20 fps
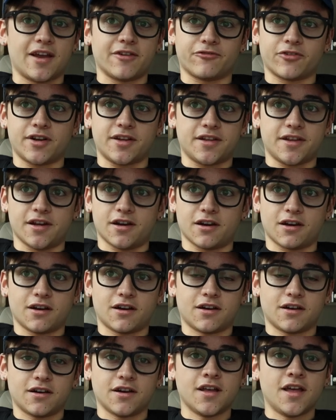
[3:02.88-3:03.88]
every
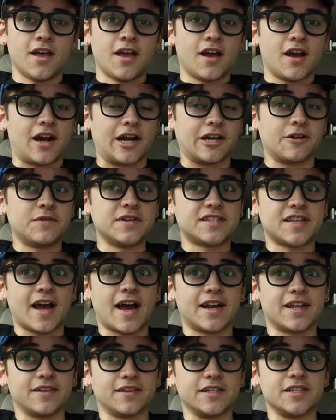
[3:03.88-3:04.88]
year, I always
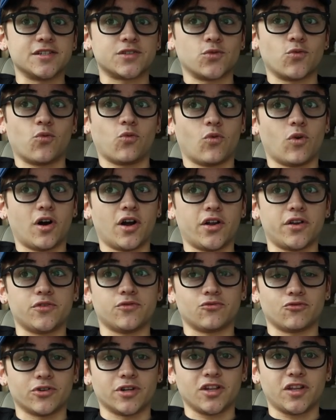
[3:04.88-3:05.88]
had at least
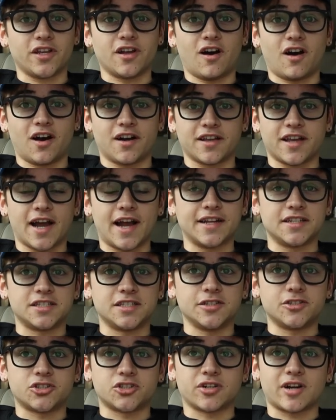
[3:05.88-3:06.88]
one really hot guy
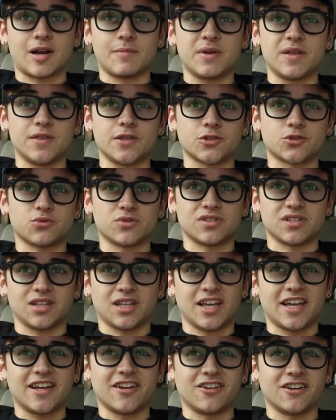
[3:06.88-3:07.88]
teacher. I mean, this was
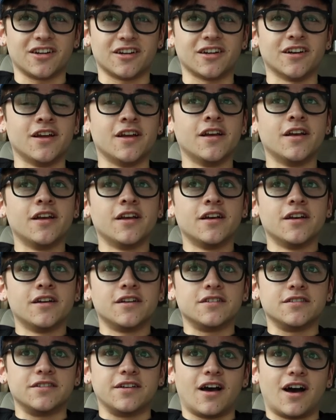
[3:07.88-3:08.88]
later,
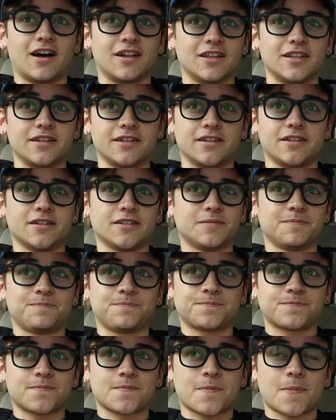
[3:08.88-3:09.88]
not like,
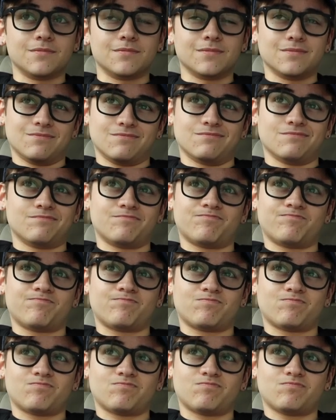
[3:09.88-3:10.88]

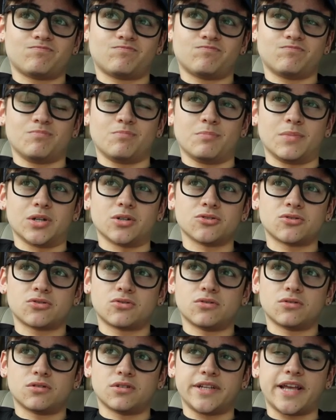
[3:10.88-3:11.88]
middle
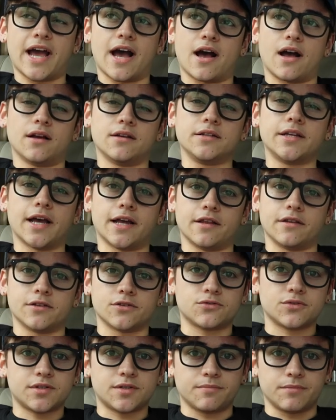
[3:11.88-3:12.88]
school? Yeah,
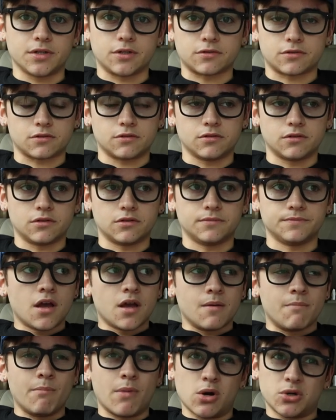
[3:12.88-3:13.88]
this was in middle school.
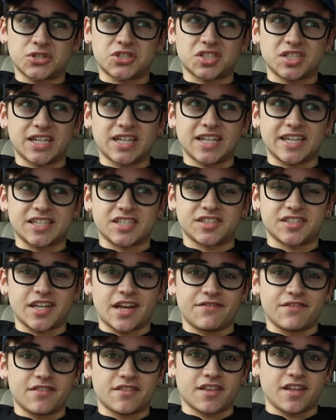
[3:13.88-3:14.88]
Mostly like
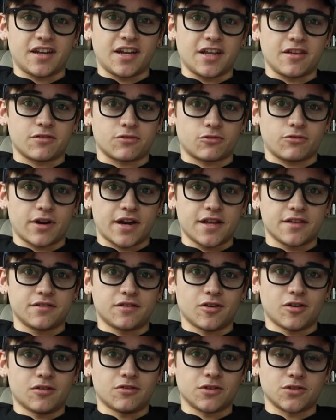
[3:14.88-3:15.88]
7th and 8th grade
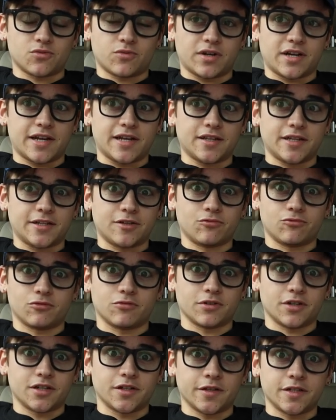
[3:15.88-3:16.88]
though is when I like
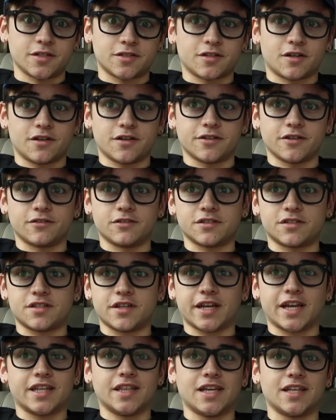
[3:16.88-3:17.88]
really started
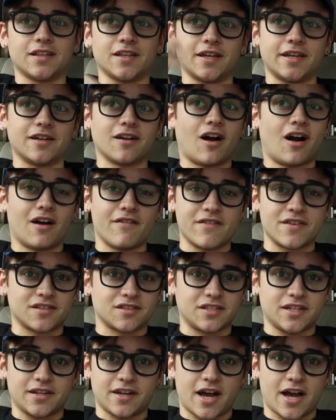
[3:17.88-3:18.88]
noticing, and then like
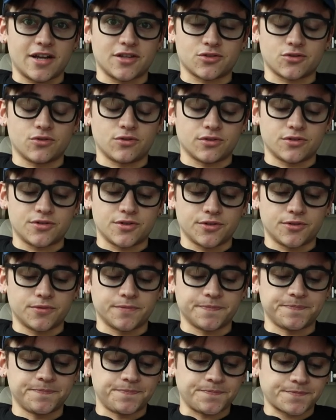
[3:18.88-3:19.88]
obviously in high school
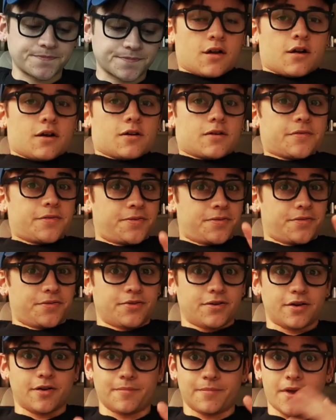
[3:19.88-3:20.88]
too.
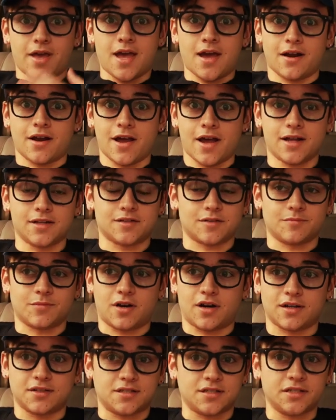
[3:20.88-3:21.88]
Oh man, I had some
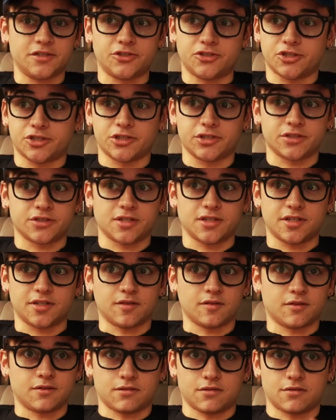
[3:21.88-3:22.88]
hot teachers, like,